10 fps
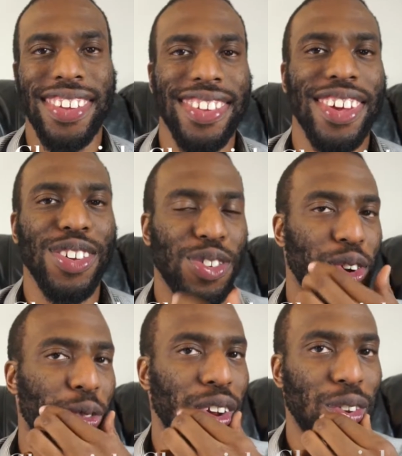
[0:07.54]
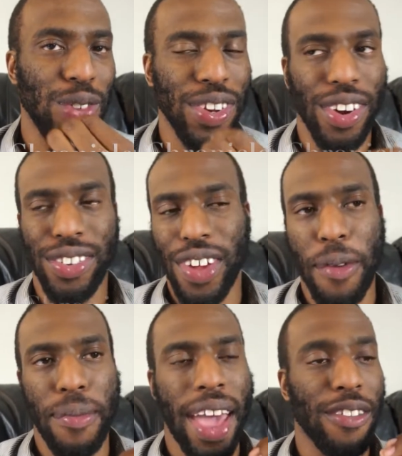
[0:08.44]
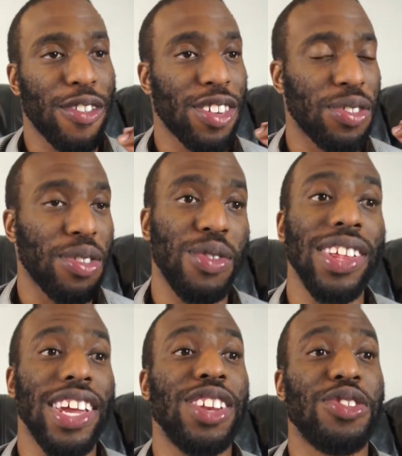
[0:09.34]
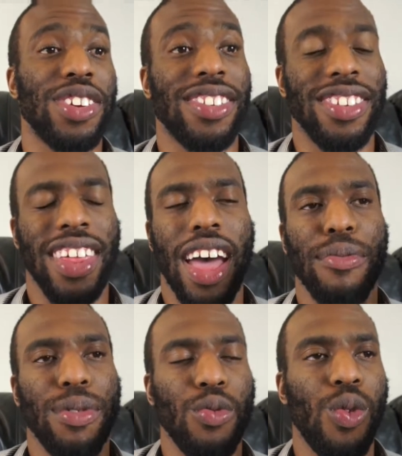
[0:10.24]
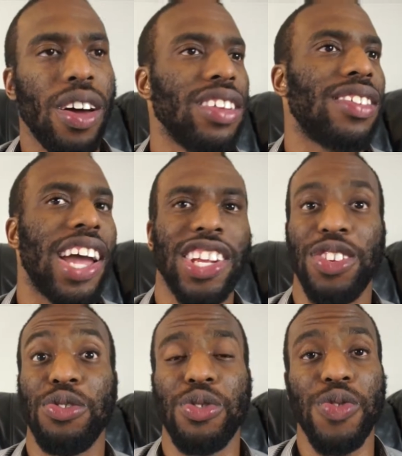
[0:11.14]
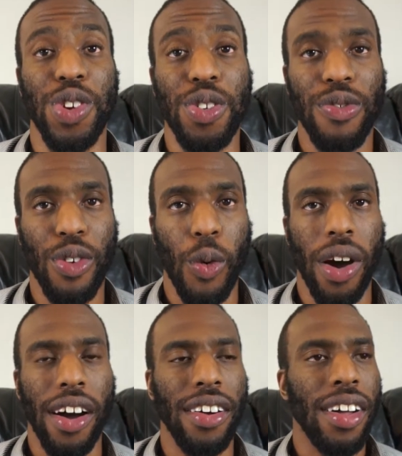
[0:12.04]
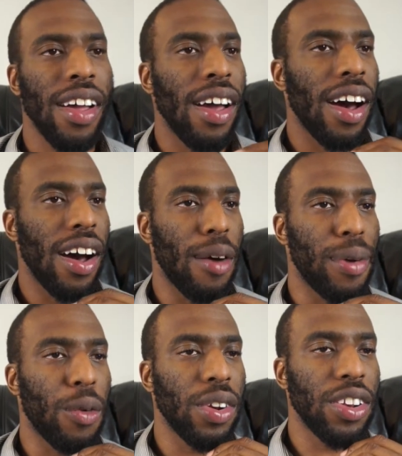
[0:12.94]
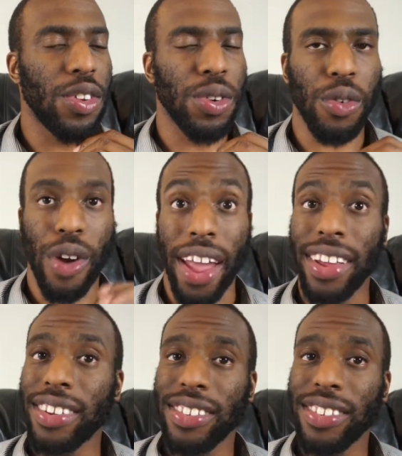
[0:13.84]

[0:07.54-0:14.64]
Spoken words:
SCL0320. So I'm back for something really interesting that I've been wanting to actually review for a while, but I wanted to do it right.